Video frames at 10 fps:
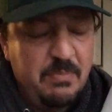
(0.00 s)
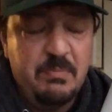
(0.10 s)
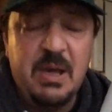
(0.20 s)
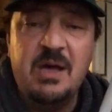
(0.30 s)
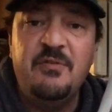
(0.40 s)

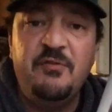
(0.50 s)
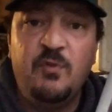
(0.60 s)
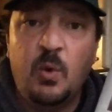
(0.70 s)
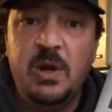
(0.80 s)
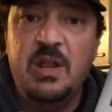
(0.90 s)

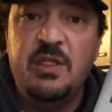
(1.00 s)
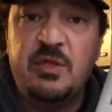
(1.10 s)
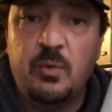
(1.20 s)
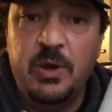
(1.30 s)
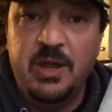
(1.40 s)

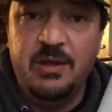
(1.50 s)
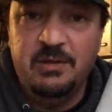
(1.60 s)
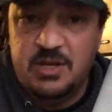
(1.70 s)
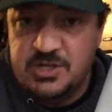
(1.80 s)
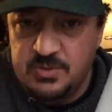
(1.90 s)
43,
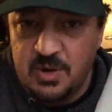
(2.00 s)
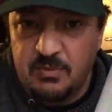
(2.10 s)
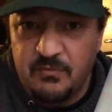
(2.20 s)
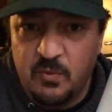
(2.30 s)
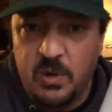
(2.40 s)
issue
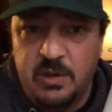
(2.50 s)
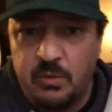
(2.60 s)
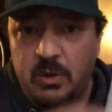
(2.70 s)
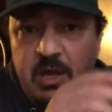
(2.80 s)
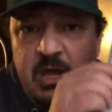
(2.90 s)
number
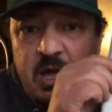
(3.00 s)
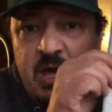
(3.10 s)
43